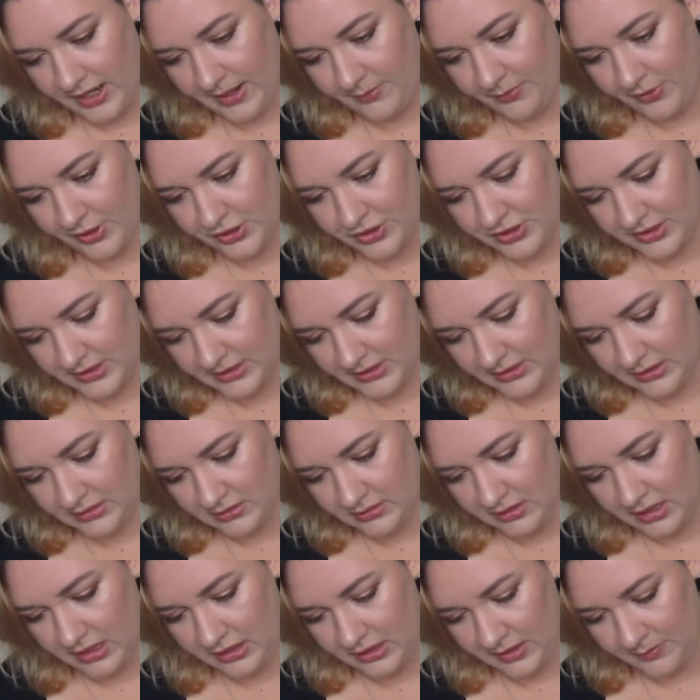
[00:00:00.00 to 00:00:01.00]
brushes
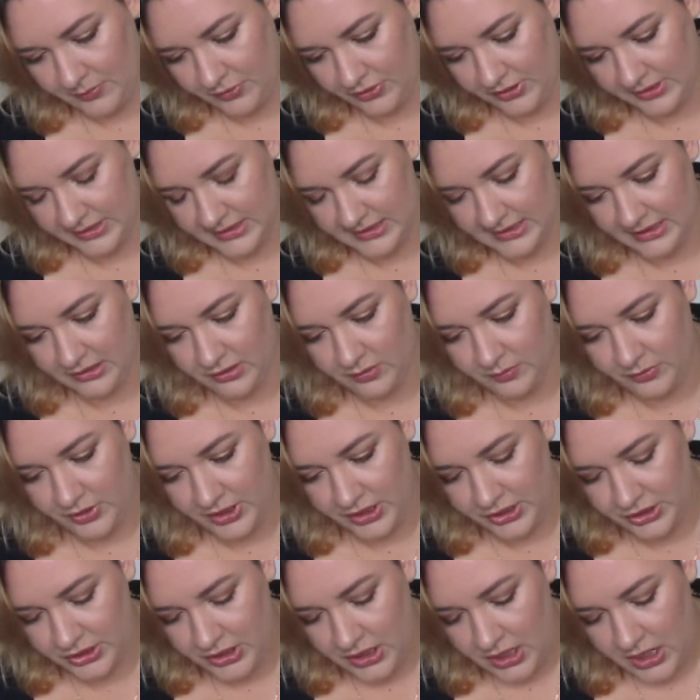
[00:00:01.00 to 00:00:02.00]
and a lip or concealer
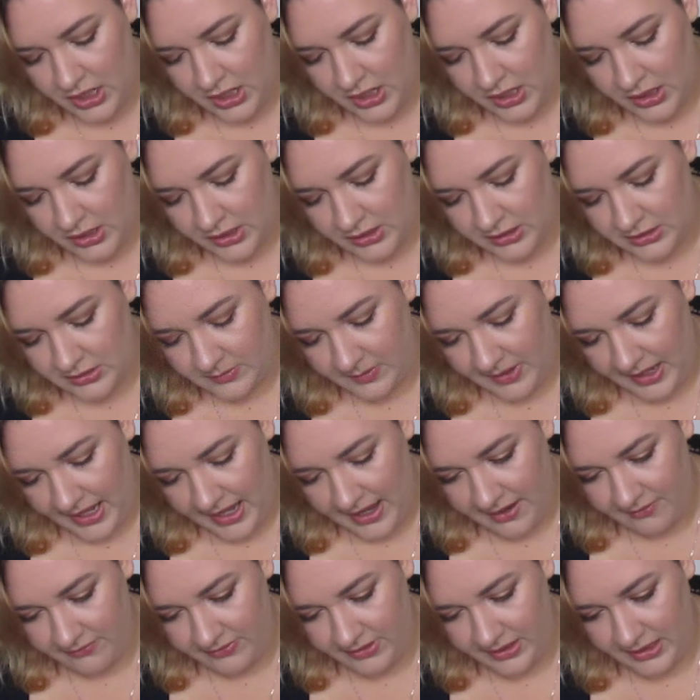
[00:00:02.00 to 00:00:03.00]
brush. So we
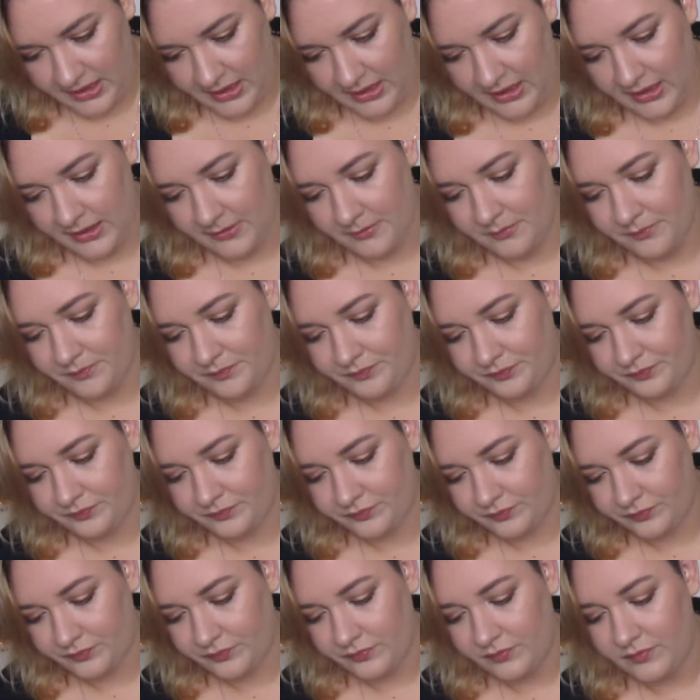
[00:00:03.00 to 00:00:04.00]
have the
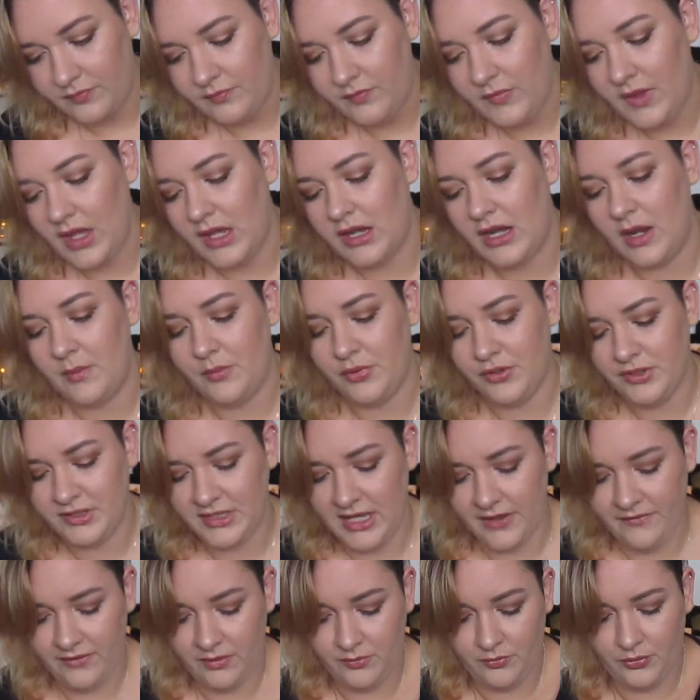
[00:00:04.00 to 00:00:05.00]
number
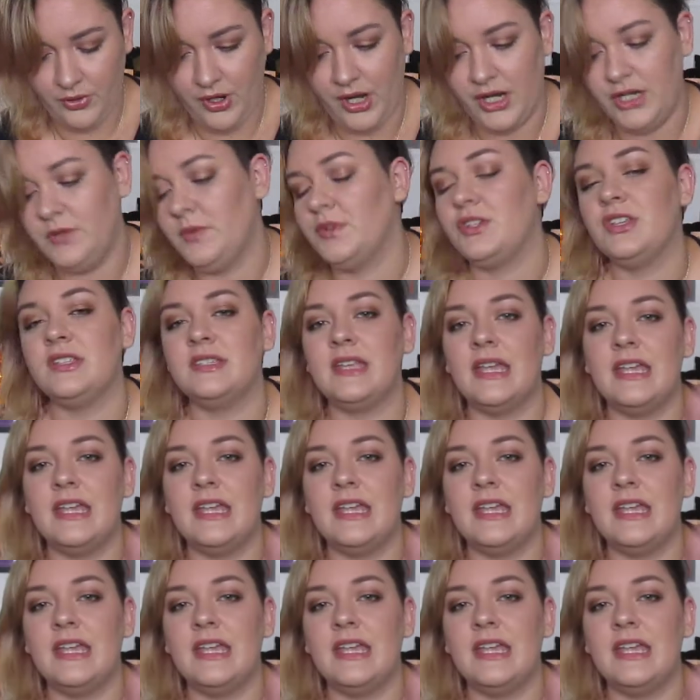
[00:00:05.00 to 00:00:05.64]
7 brush, which is